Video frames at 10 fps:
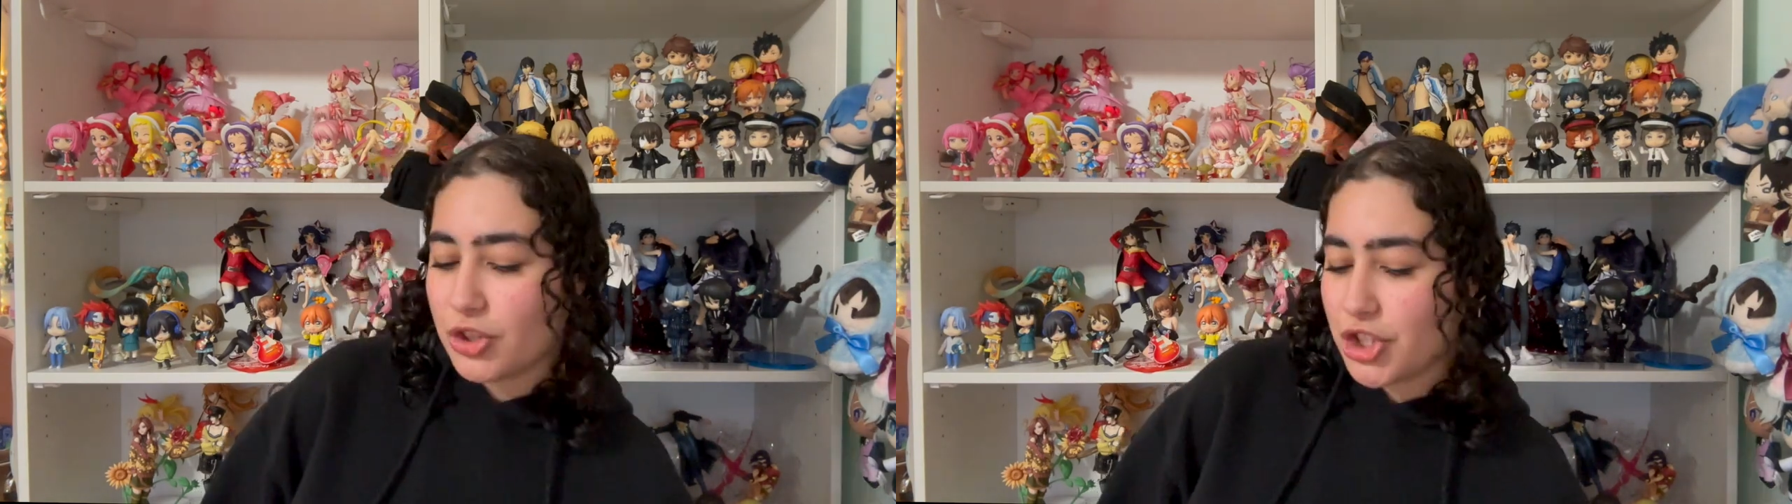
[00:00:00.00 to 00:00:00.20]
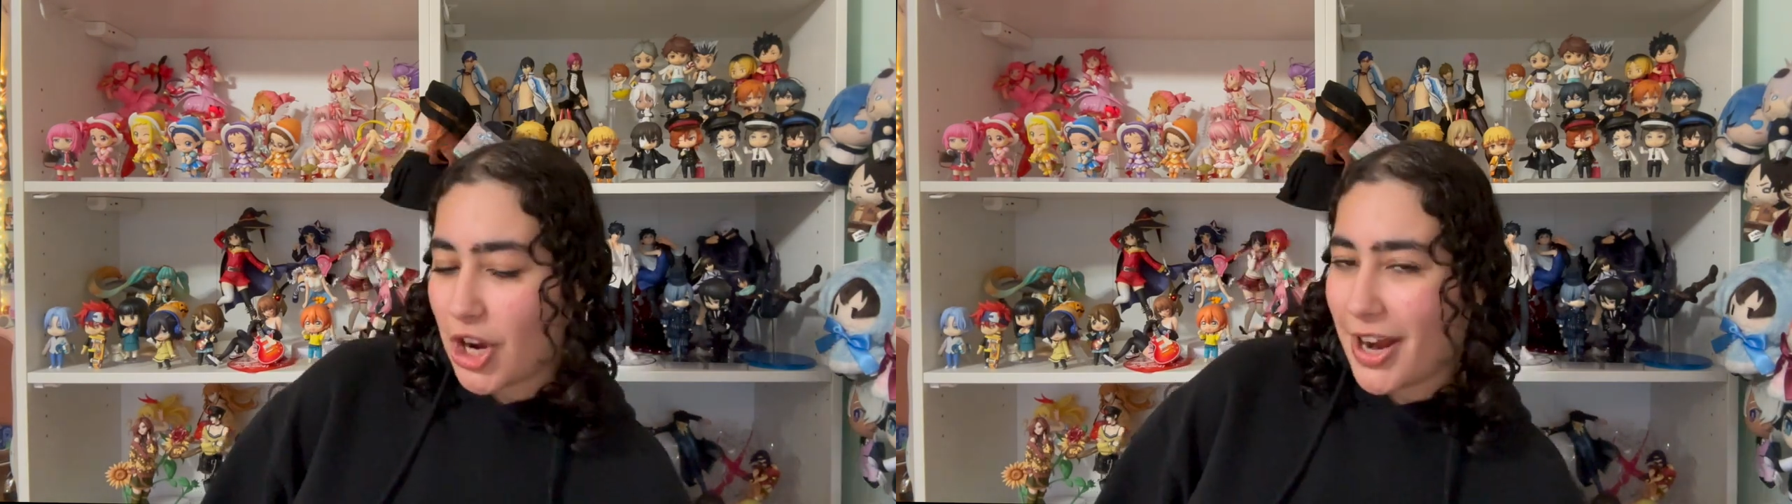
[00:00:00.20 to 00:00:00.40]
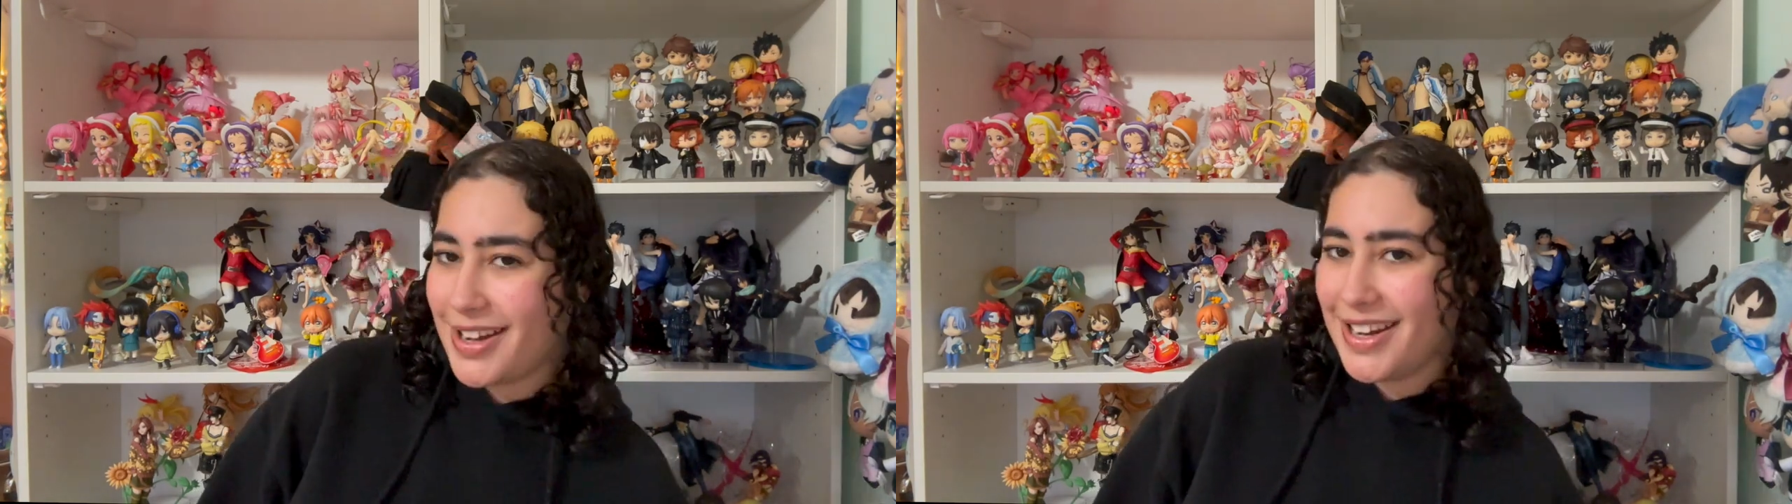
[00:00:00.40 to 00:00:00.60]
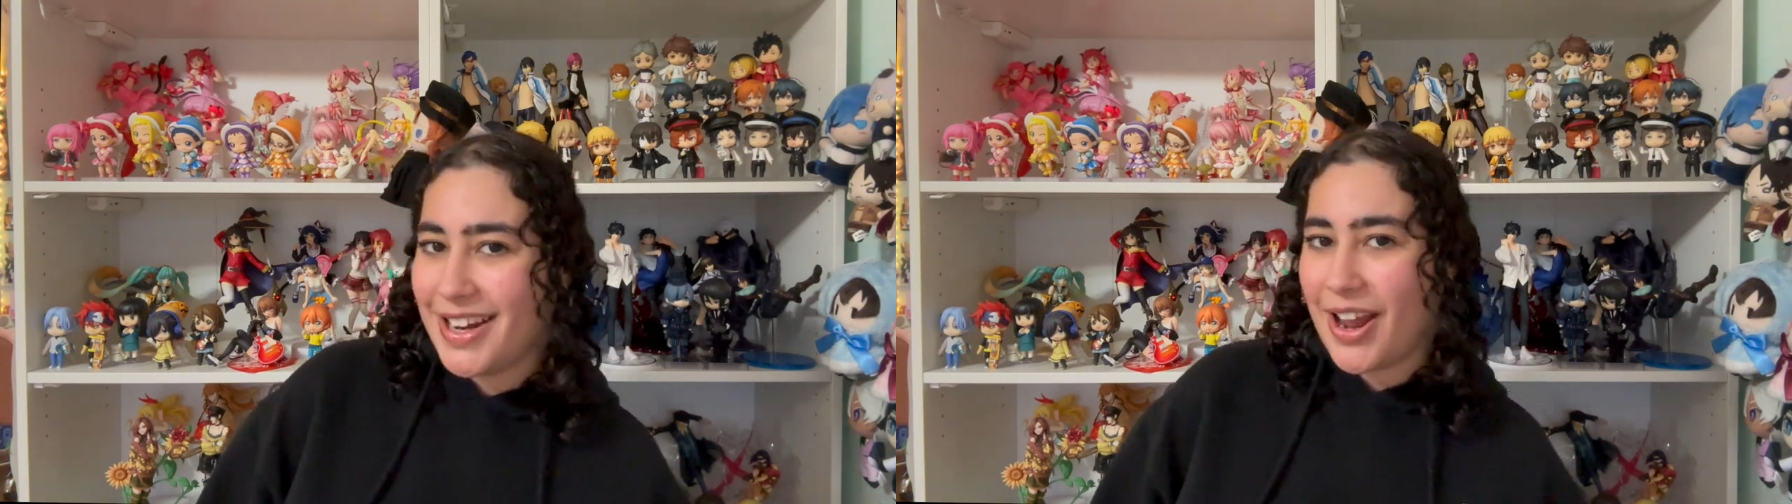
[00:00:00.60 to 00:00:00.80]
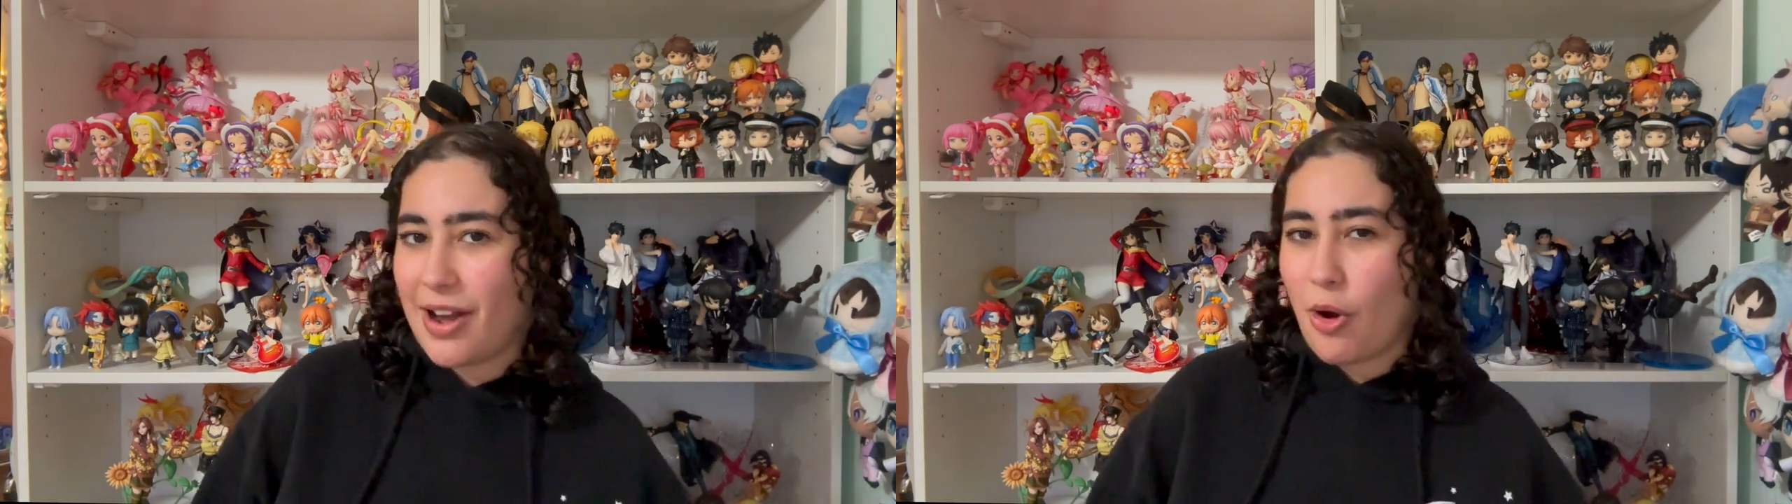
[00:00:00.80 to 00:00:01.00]

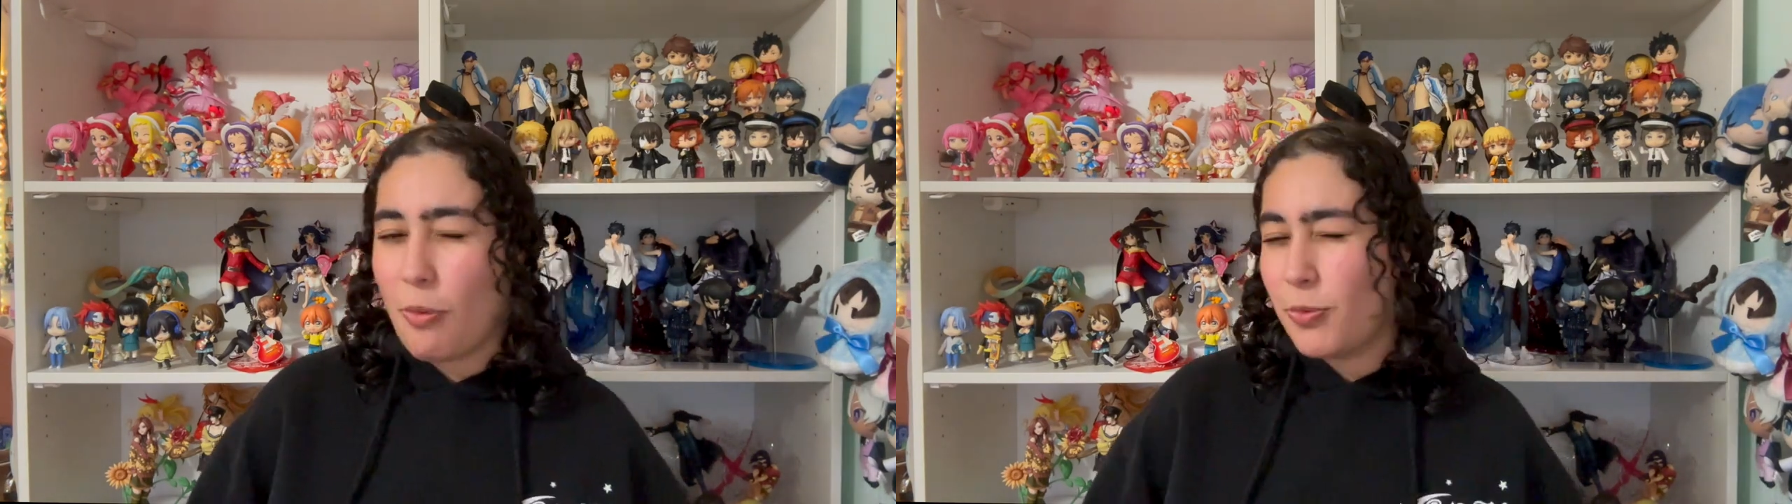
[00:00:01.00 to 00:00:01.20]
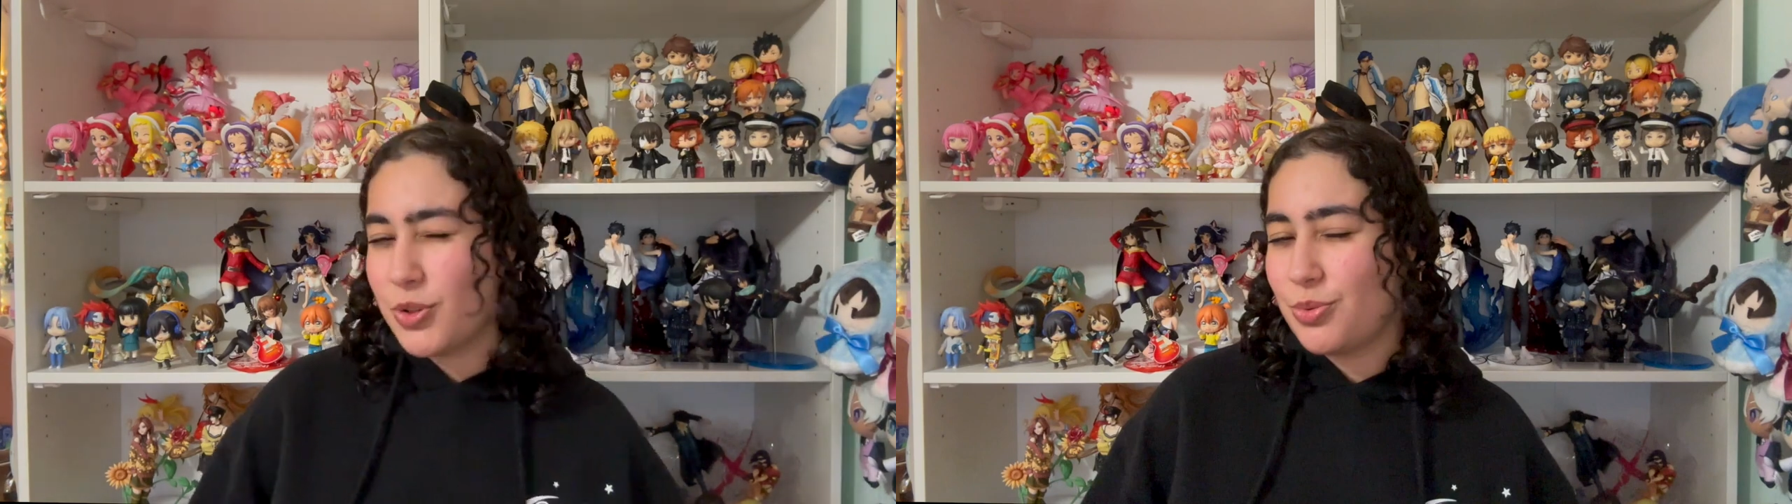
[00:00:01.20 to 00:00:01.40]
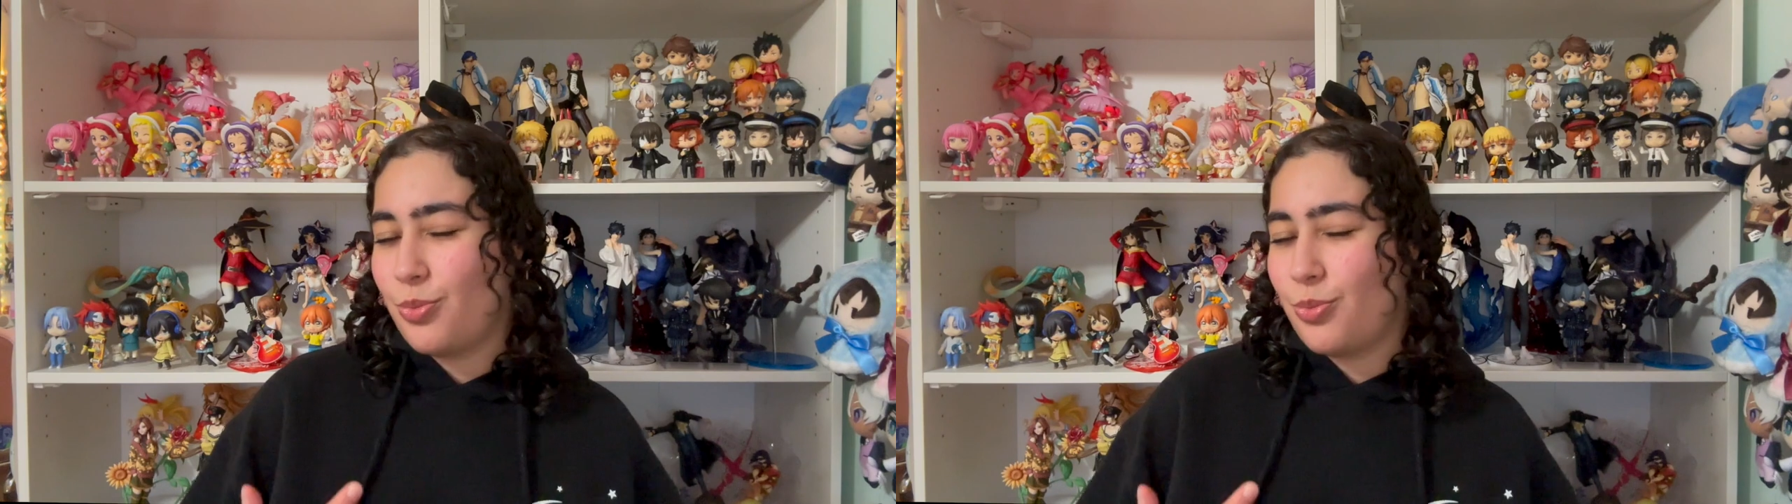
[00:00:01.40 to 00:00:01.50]
Shiny and almost